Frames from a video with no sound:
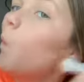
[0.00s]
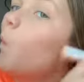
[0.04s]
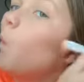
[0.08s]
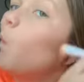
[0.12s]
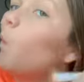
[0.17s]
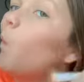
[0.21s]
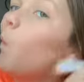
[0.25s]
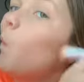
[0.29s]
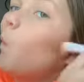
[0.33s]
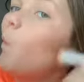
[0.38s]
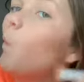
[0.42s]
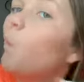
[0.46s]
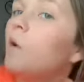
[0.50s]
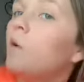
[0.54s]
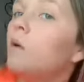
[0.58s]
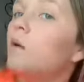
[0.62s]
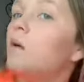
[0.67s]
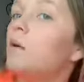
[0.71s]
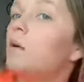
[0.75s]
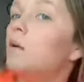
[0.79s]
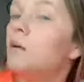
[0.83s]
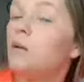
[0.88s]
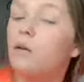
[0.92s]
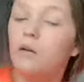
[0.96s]

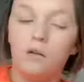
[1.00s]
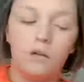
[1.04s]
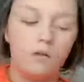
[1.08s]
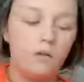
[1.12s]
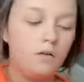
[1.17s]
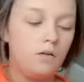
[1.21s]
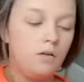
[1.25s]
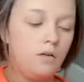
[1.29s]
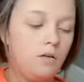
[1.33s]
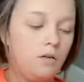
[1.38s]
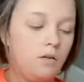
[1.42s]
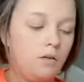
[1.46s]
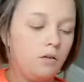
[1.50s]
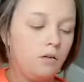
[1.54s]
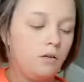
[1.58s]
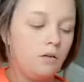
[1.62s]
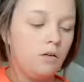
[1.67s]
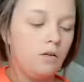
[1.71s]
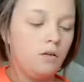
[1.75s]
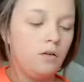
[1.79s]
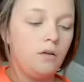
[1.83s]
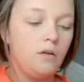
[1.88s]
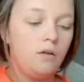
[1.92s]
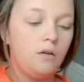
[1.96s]

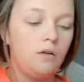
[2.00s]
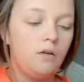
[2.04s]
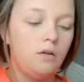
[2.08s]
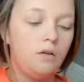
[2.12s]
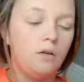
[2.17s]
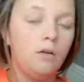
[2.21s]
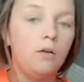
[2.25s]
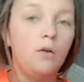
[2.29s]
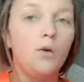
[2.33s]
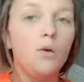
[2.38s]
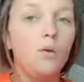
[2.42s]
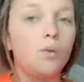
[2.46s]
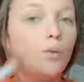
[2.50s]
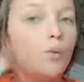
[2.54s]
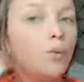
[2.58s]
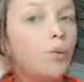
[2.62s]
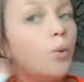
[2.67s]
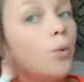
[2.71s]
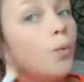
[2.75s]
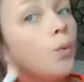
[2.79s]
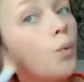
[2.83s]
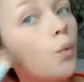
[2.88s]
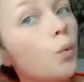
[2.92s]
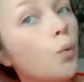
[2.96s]

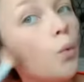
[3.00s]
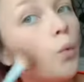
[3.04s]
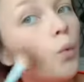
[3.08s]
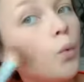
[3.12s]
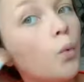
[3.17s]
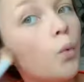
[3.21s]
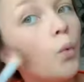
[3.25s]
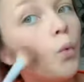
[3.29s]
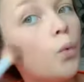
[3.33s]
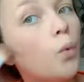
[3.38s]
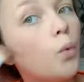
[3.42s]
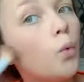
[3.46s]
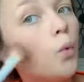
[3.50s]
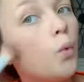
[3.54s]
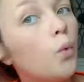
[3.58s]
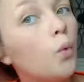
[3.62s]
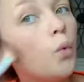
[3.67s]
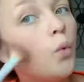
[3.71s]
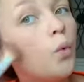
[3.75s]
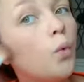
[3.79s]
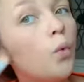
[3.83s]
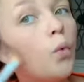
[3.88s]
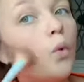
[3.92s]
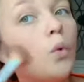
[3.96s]

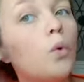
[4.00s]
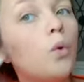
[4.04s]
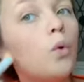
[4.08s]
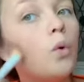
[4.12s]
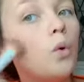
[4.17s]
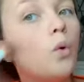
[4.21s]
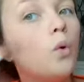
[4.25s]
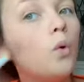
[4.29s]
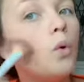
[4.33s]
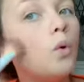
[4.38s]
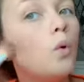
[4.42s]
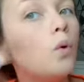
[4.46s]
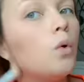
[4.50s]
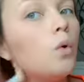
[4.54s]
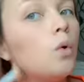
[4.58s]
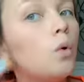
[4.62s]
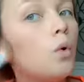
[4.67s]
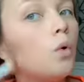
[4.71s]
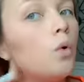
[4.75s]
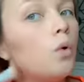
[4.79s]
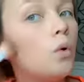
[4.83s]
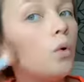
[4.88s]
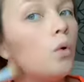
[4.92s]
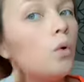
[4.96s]

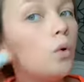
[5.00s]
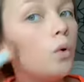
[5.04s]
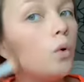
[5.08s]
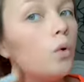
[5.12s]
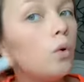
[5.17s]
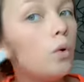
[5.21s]
Nobody speaks.